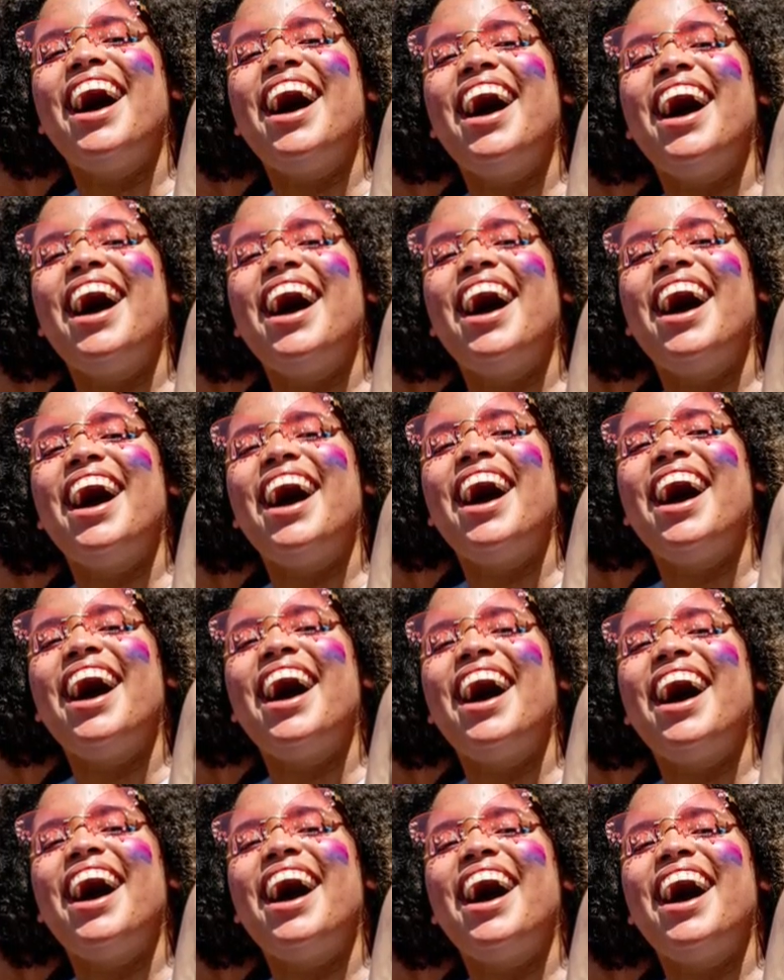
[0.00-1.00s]

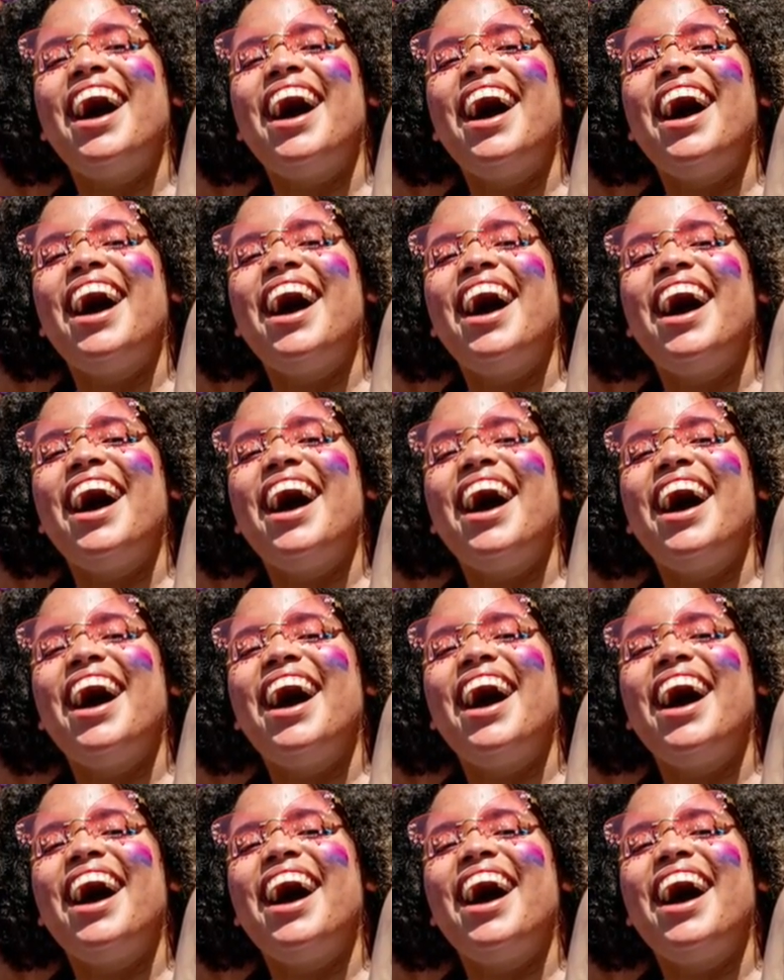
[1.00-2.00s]

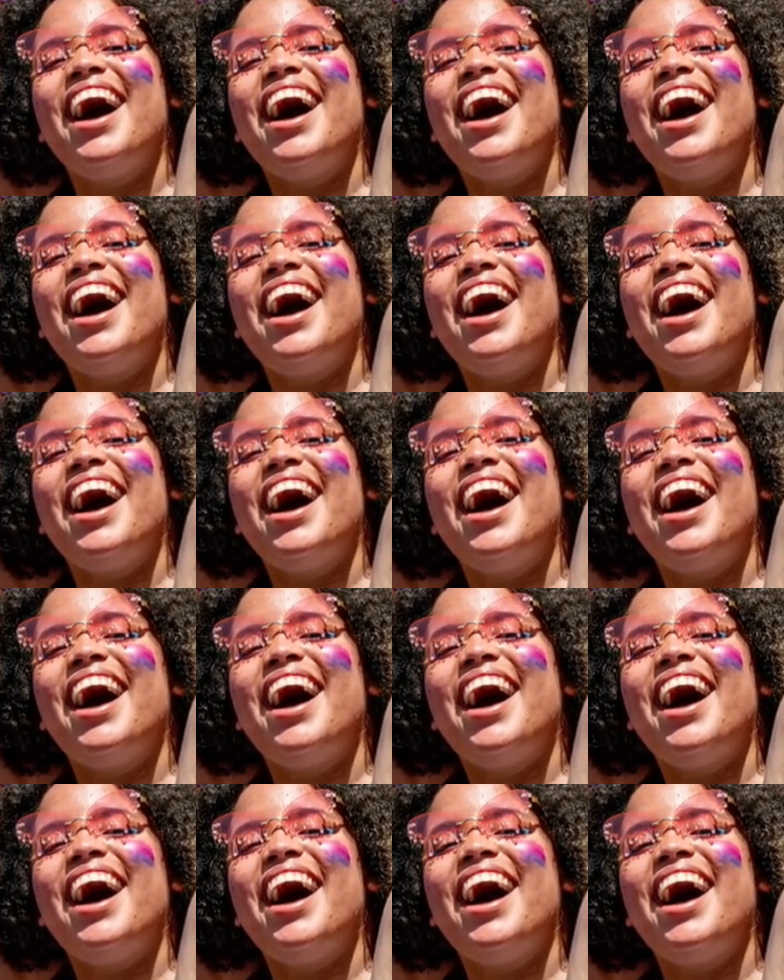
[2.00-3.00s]

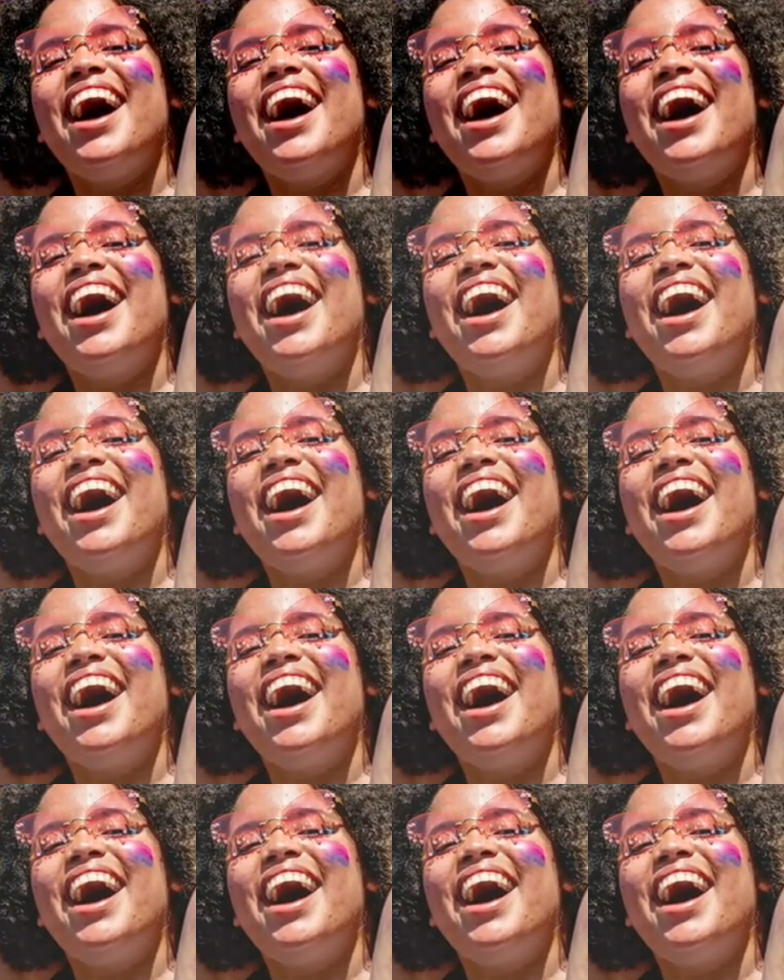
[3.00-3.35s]
The person shown says nothing.